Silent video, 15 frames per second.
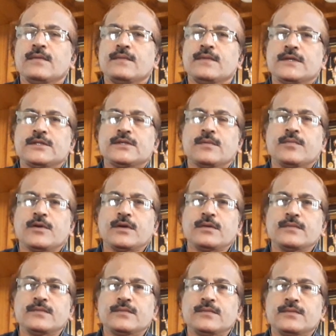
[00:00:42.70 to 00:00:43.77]
First of all,
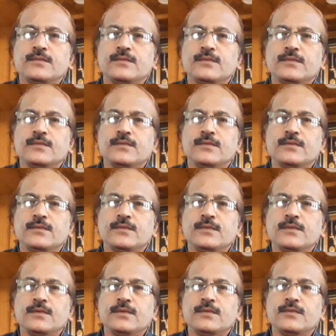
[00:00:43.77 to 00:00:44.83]

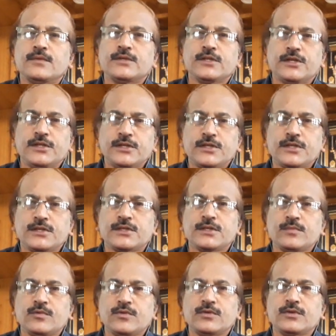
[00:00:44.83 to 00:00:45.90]
we shall discuss
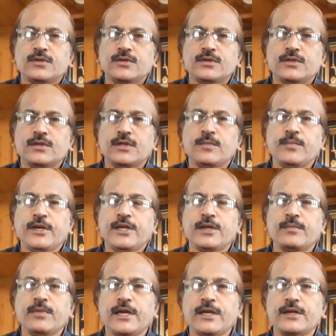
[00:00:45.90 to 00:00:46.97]
about the
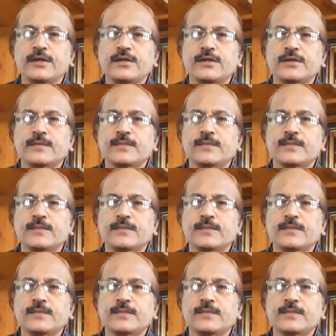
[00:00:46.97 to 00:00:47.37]
paying banker.